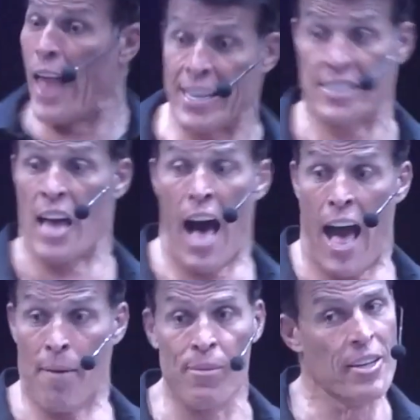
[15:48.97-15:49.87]
less
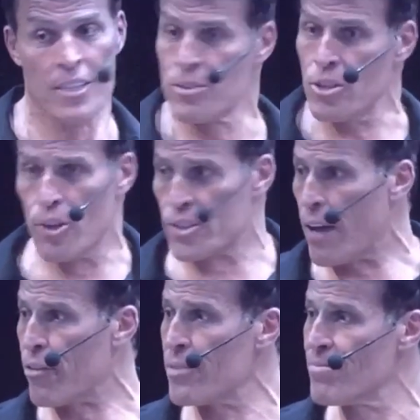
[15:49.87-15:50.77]
time, you'll
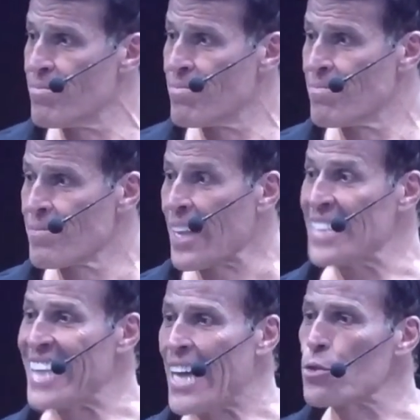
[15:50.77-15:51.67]
suffer.
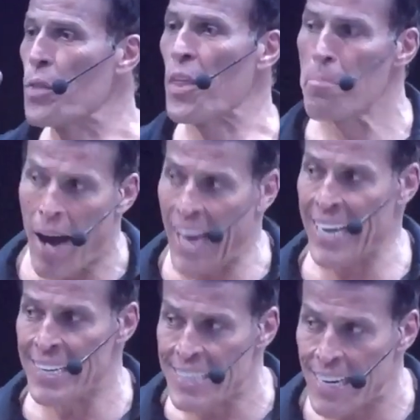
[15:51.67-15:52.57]
Because that's what the
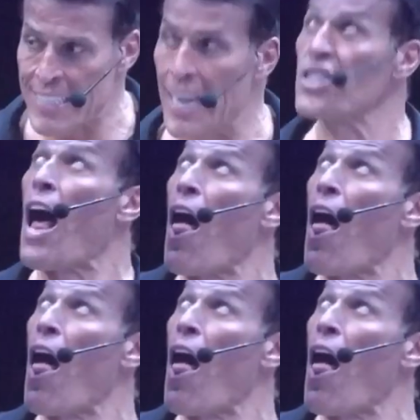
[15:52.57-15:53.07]
mind does,